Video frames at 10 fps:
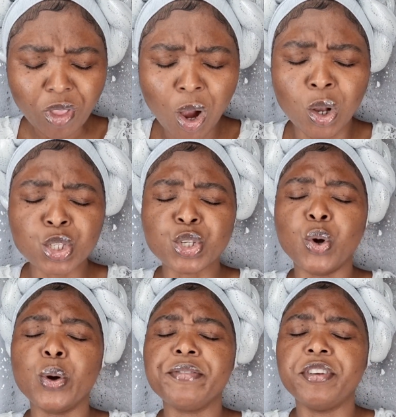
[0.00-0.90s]

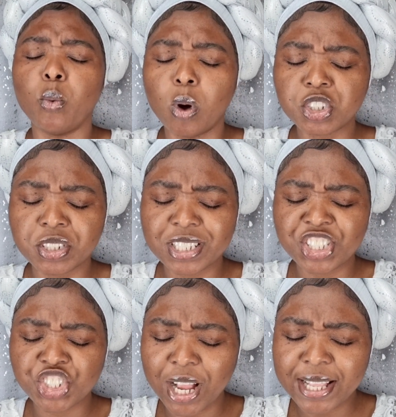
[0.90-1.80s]
also, if you're watching this
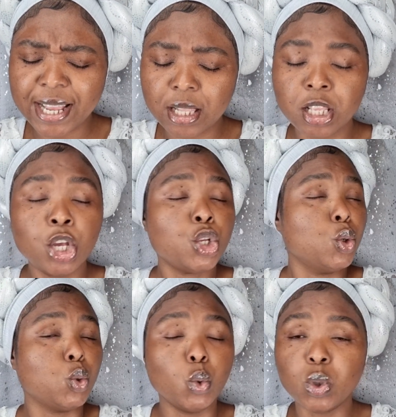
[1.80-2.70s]
channel,
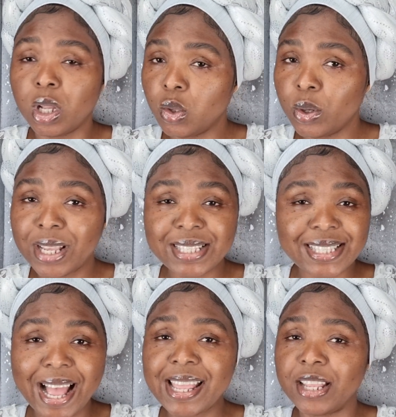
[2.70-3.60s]
you do not know
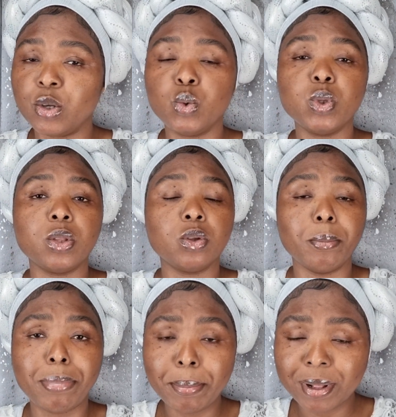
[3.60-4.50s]
Messiah, you do not know the
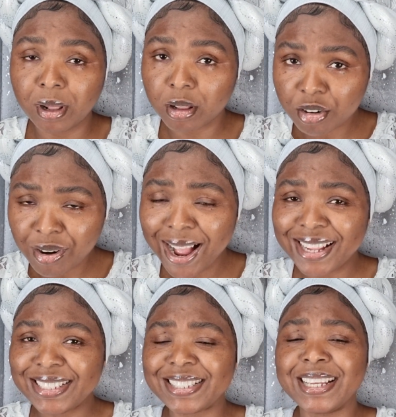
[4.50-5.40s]
biblical
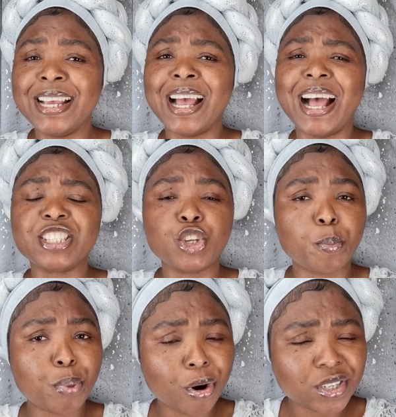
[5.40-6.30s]
Christ as your
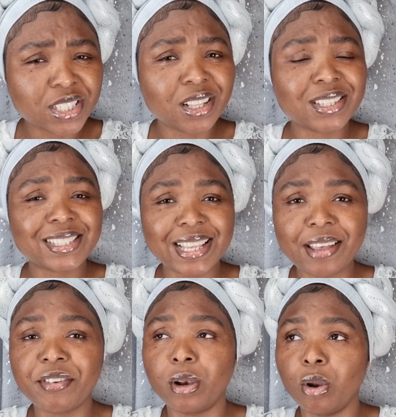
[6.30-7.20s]
personal
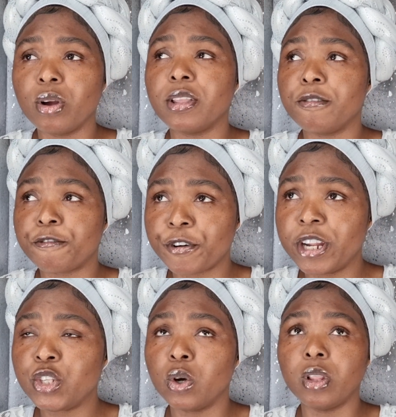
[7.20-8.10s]
Savior, Lord, and
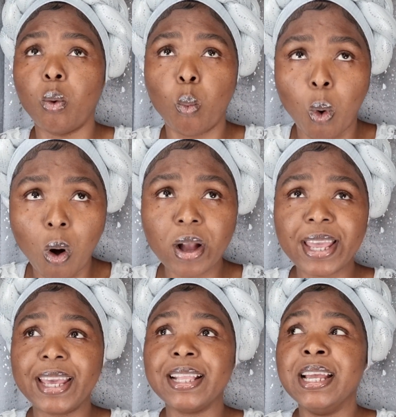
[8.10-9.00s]
friend. You're not
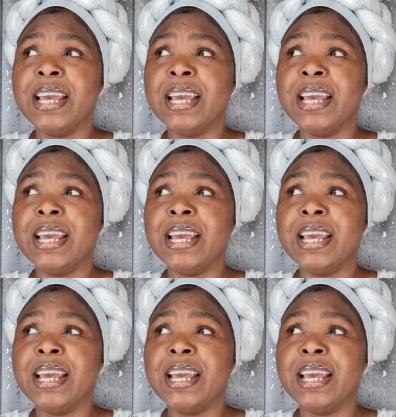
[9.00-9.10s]
walking